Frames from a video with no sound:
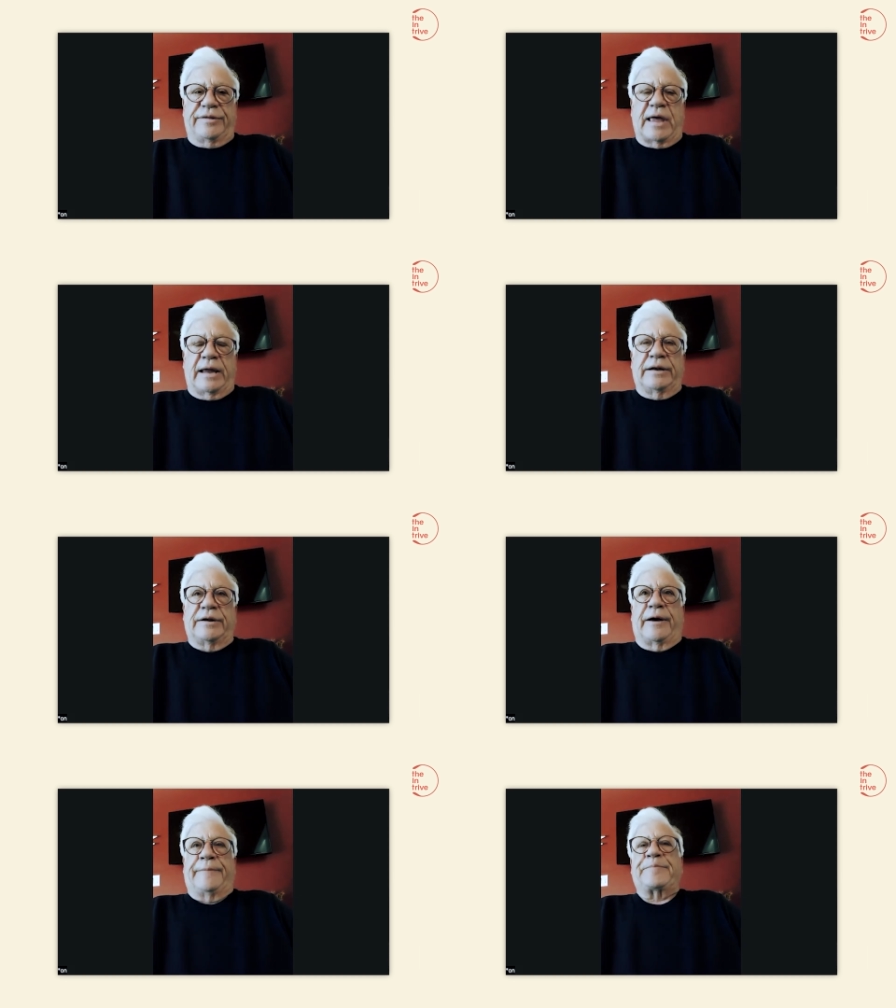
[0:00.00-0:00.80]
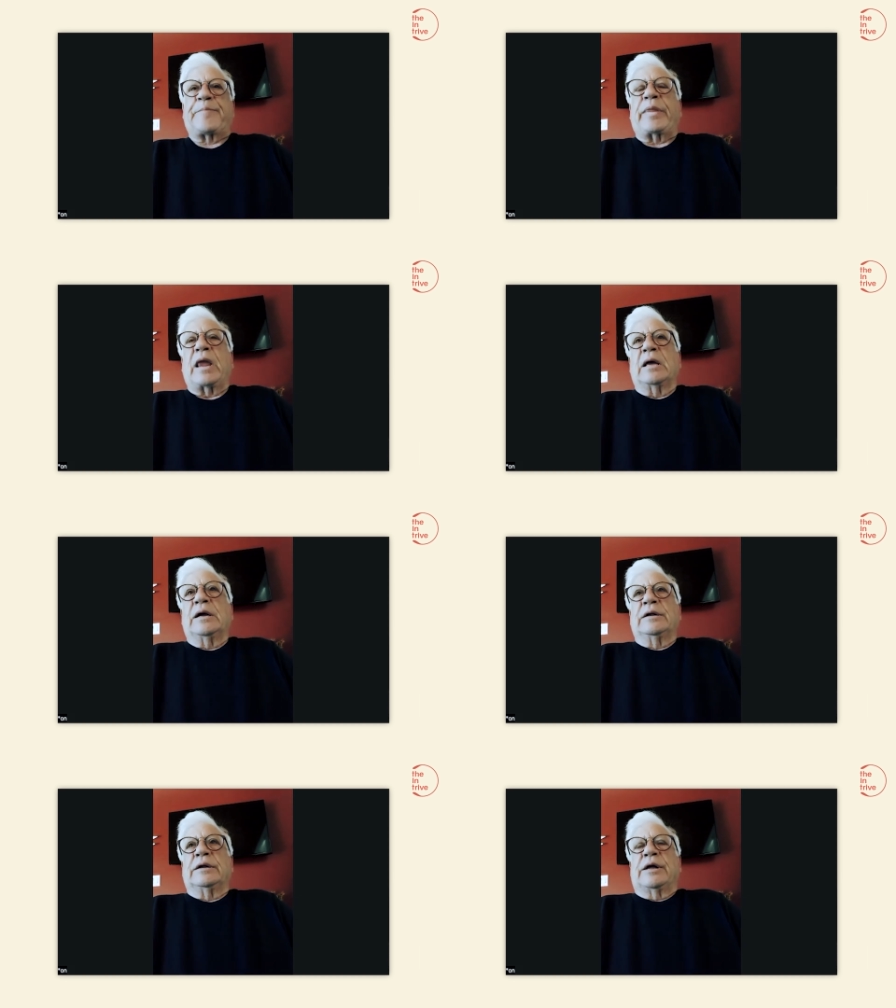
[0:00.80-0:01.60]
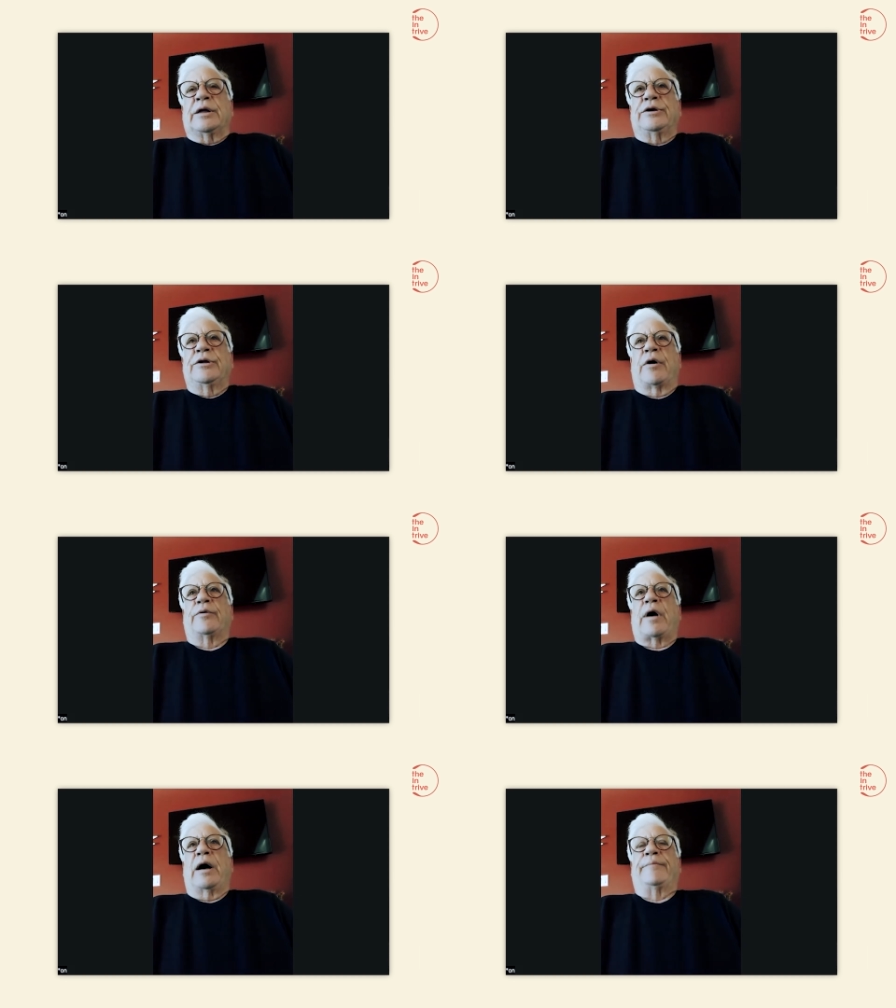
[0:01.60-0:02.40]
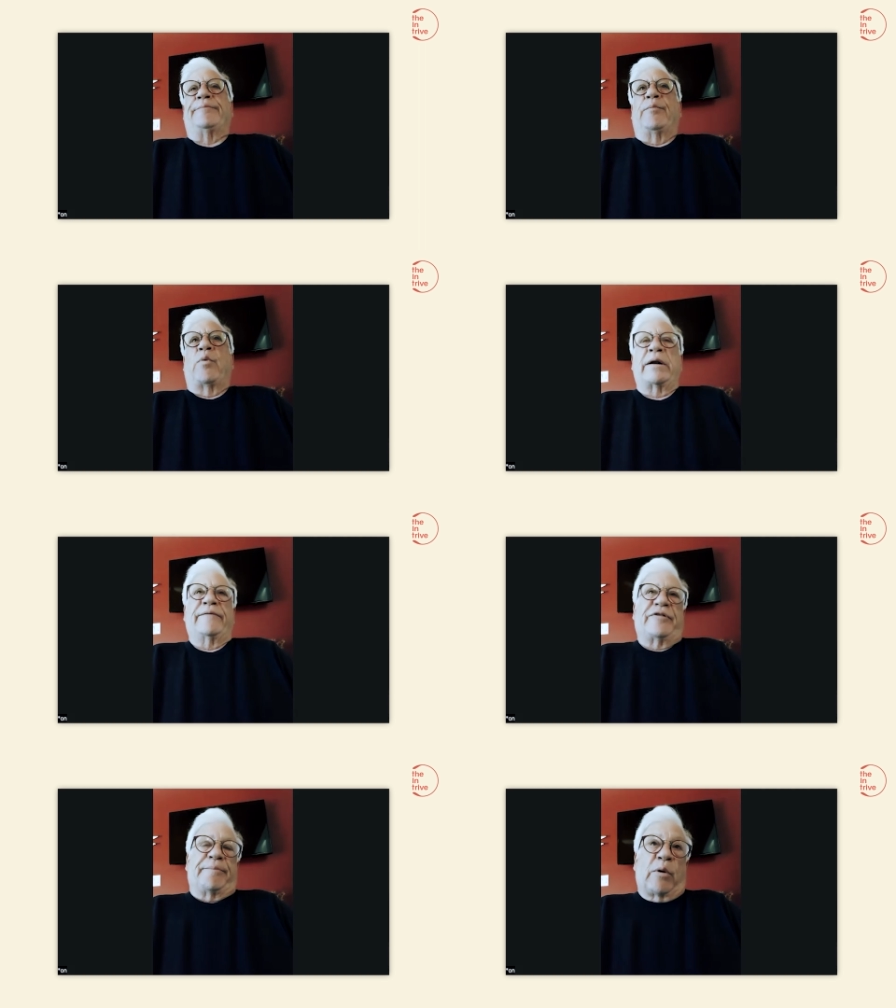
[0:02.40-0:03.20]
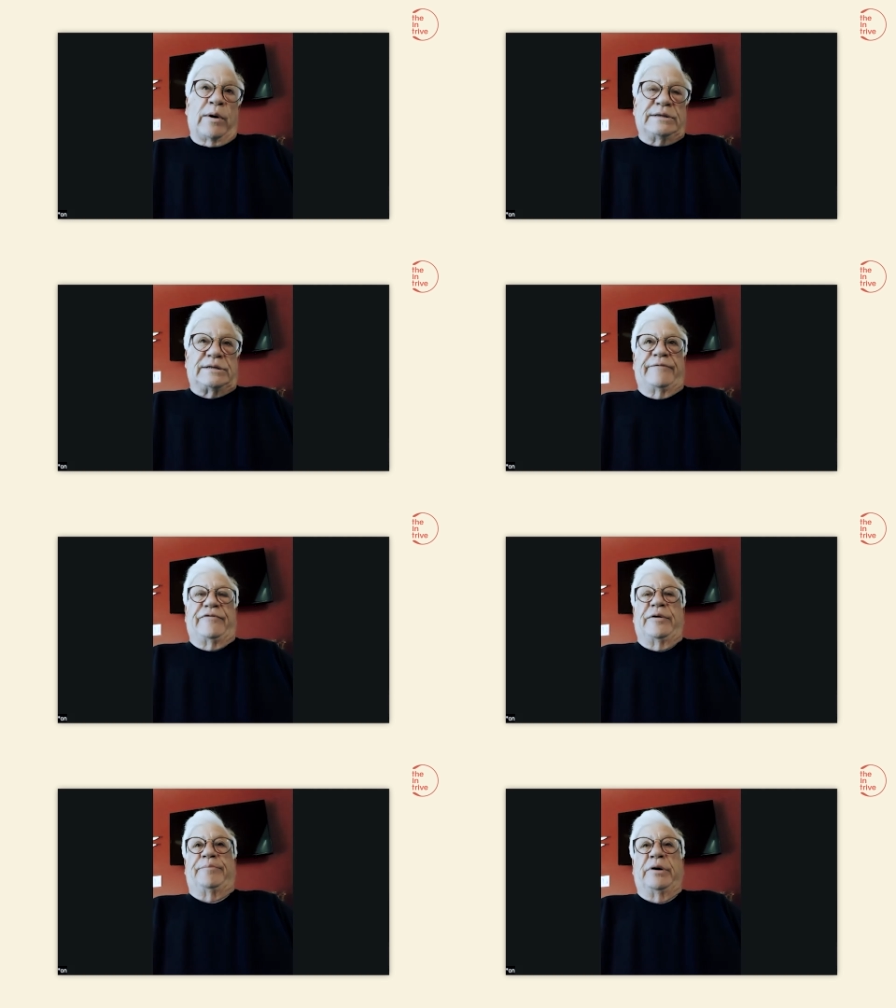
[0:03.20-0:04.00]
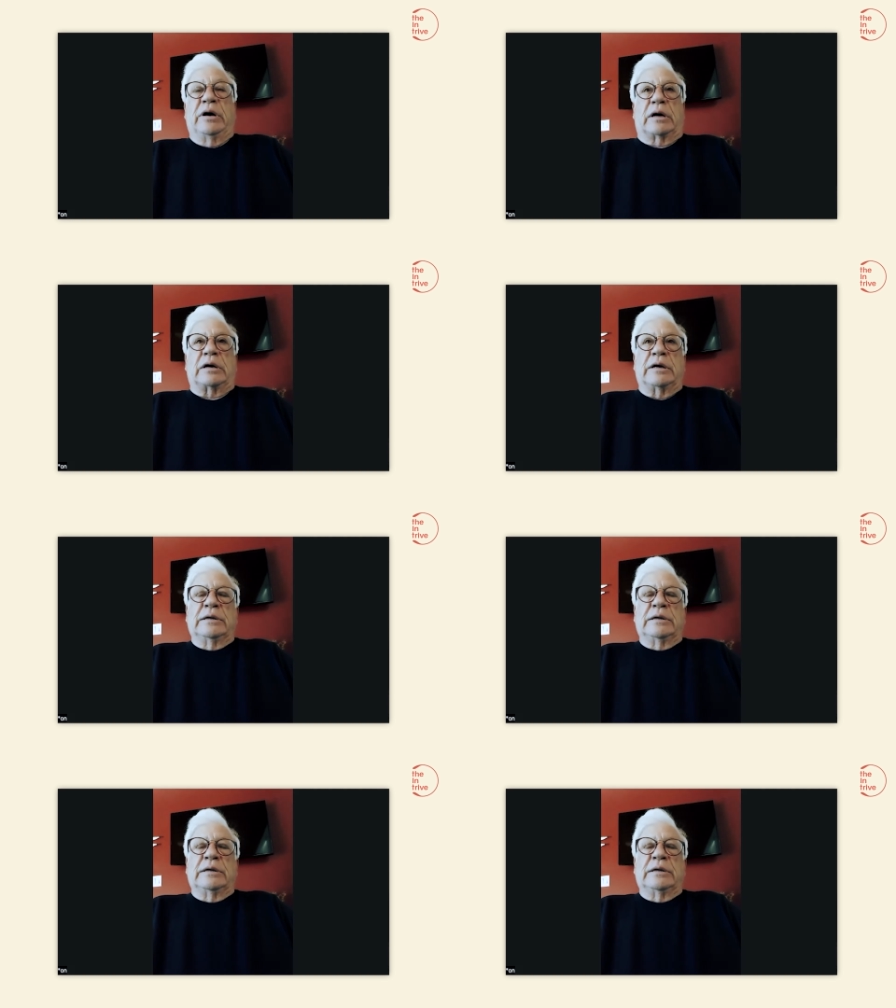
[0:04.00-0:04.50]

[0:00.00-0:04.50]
and and one of the points of the book